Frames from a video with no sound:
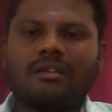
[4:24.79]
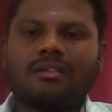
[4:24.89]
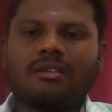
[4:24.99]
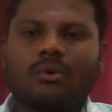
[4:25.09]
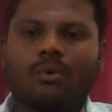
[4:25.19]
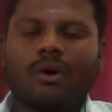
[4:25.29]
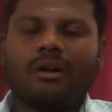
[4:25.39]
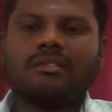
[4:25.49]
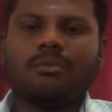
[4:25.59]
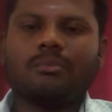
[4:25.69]
So one is
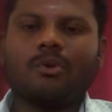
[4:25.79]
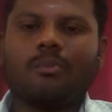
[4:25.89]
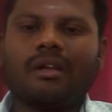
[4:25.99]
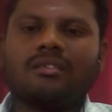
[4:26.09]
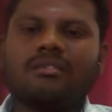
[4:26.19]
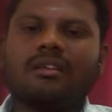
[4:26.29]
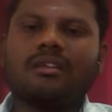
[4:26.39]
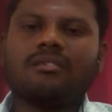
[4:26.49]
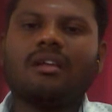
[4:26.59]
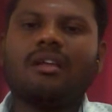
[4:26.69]
to be considered as
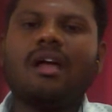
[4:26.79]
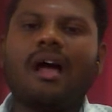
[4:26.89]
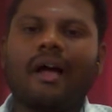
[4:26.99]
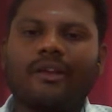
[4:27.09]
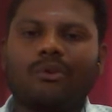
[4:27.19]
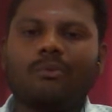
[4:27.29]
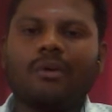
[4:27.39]
a accumulator.